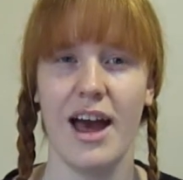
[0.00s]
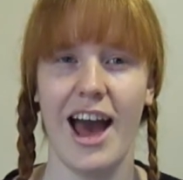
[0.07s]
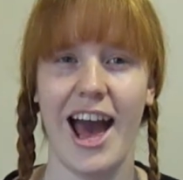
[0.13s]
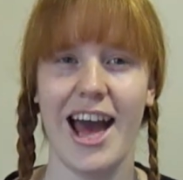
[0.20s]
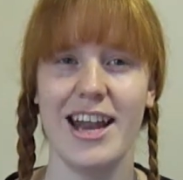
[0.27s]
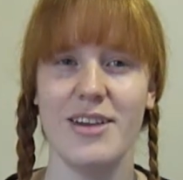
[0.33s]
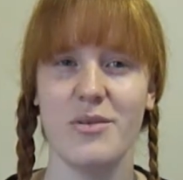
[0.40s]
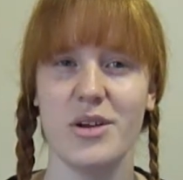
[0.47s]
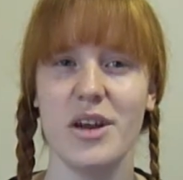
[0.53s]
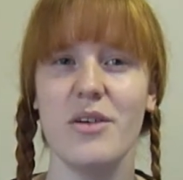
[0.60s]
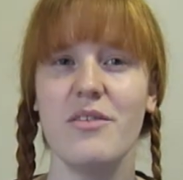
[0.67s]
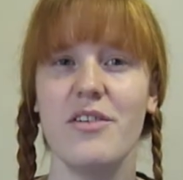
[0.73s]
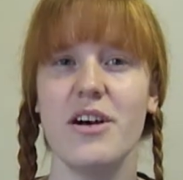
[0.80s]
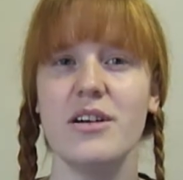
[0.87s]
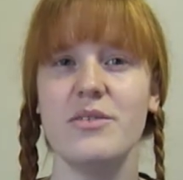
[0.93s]
And what I
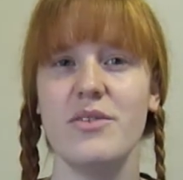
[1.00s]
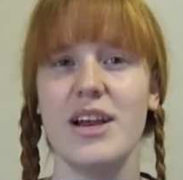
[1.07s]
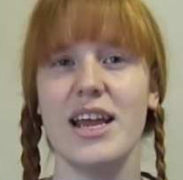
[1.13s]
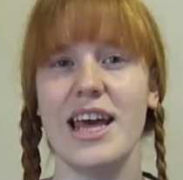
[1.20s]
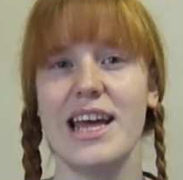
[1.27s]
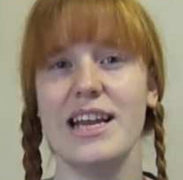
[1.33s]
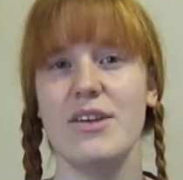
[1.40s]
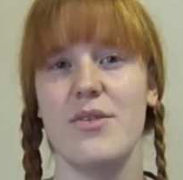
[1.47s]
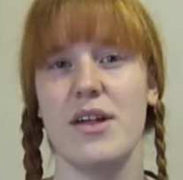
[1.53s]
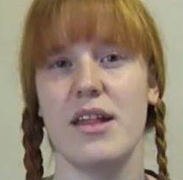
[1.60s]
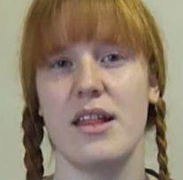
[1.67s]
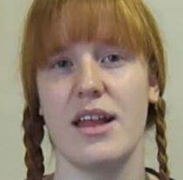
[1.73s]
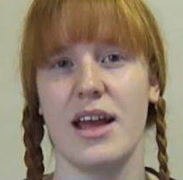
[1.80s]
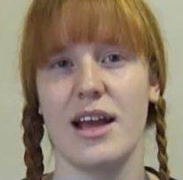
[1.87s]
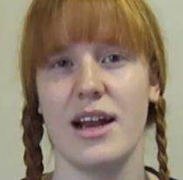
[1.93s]
found really
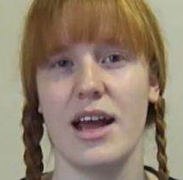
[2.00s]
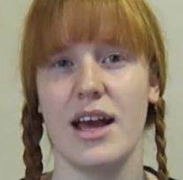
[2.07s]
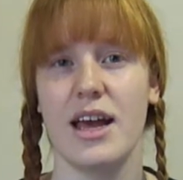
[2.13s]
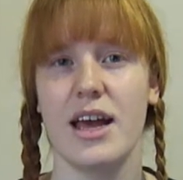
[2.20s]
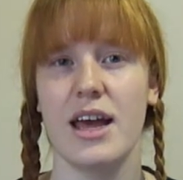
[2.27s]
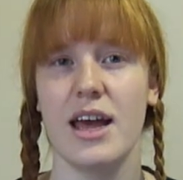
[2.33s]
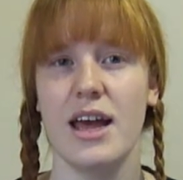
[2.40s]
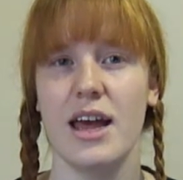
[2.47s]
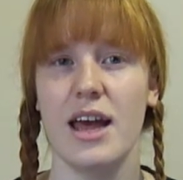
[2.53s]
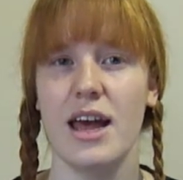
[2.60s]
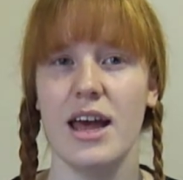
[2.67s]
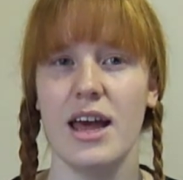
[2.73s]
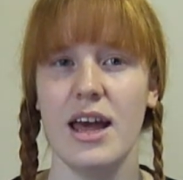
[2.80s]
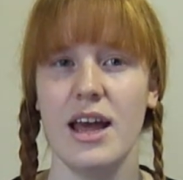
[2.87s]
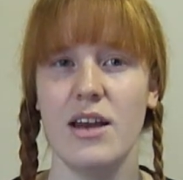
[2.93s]
interesting, like,
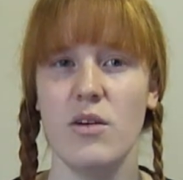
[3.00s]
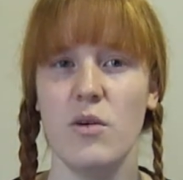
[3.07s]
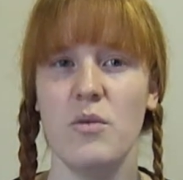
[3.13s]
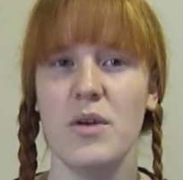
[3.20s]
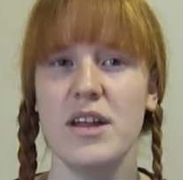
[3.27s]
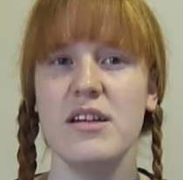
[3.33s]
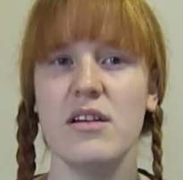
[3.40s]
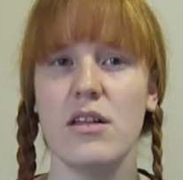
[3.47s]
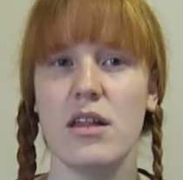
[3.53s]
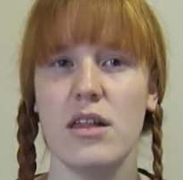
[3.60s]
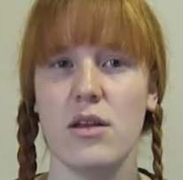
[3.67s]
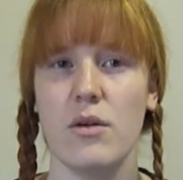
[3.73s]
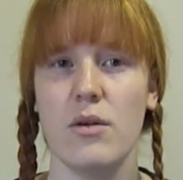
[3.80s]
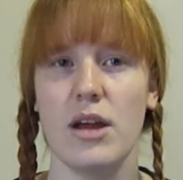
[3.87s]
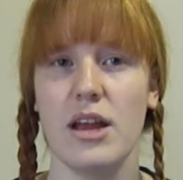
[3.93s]
in the original
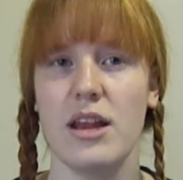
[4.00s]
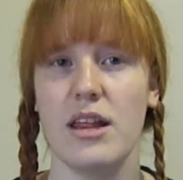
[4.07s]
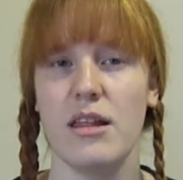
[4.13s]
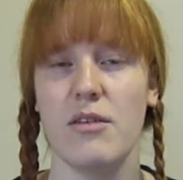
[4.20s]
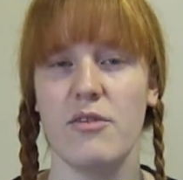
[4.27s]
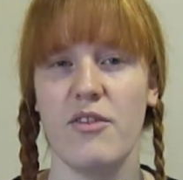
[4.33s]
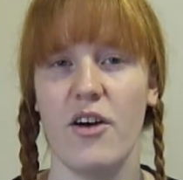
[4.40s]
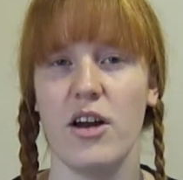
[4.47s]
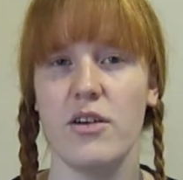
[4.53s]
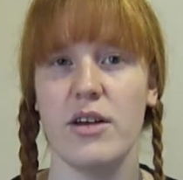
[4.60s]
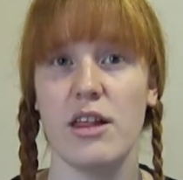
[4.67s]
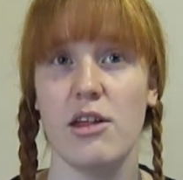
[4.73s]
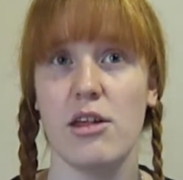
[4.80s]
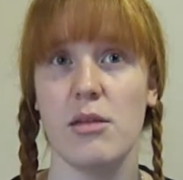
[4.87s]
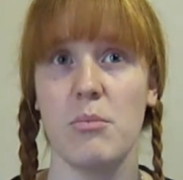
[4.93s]
story this father
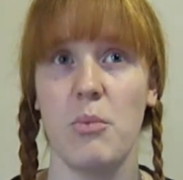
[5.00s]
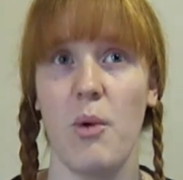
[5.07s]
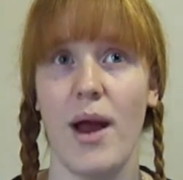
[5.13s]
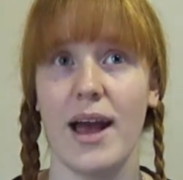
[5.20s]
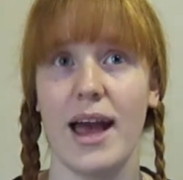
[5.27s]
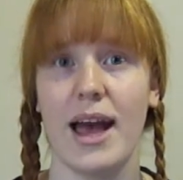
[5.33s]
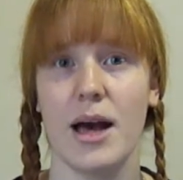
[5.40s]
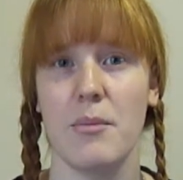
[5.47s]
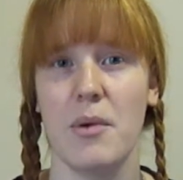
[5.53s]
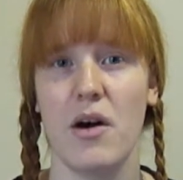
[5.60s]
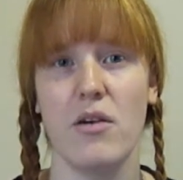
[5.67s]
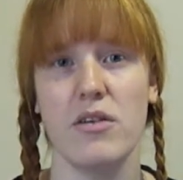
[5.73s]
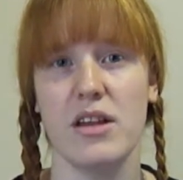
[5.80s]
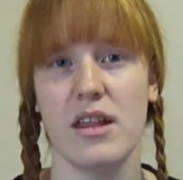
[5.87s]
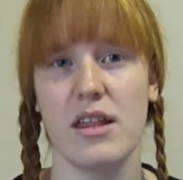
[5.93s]
is just bragging
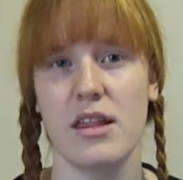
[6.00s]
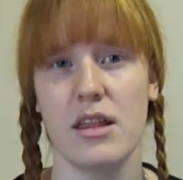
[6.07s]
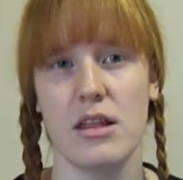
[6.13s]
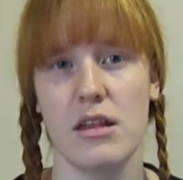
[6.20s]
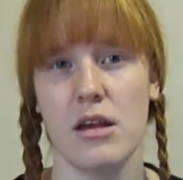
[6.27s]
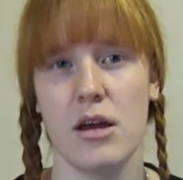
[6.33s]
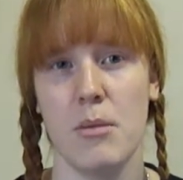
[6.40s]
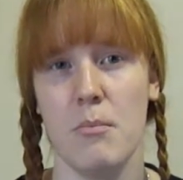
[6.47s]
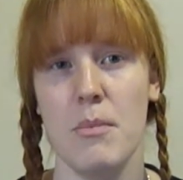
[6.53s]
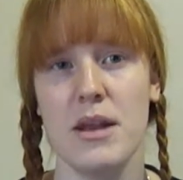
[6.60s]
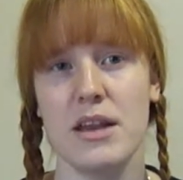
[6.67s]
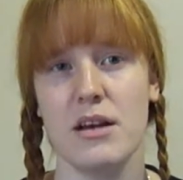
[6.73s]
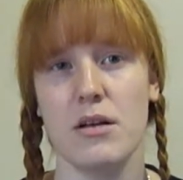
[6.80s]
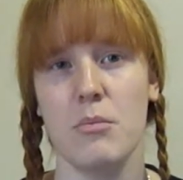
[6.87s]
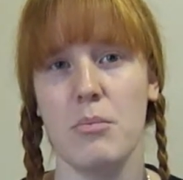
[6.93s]
about these mythical